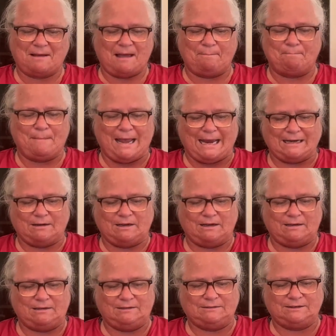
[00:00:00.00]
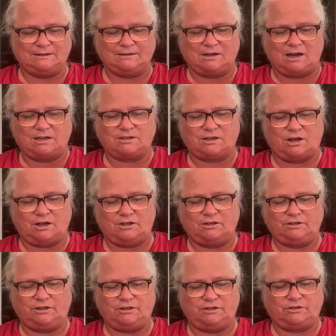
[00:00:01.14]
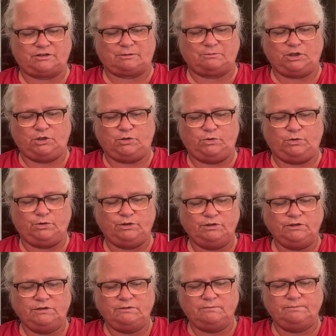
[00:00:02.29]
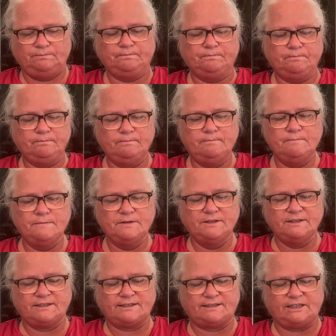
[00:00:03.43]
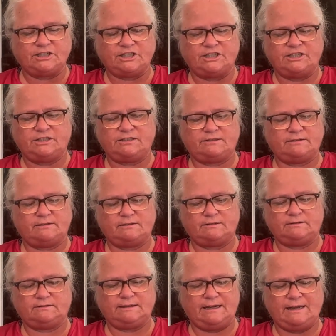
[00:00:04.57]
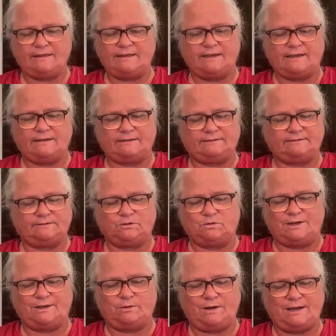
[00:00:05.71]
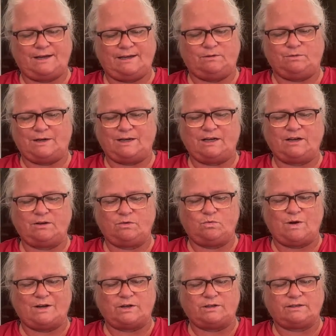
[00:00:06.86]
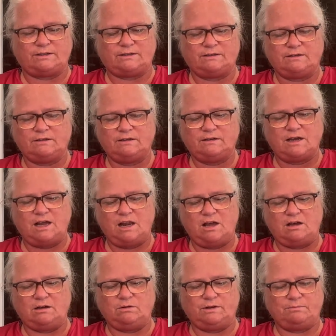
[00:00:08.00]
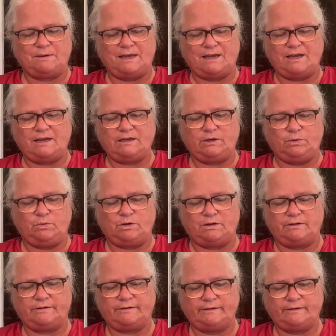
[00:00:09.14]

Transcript: made cast on some new stitches, and then went away and went along with making a new one.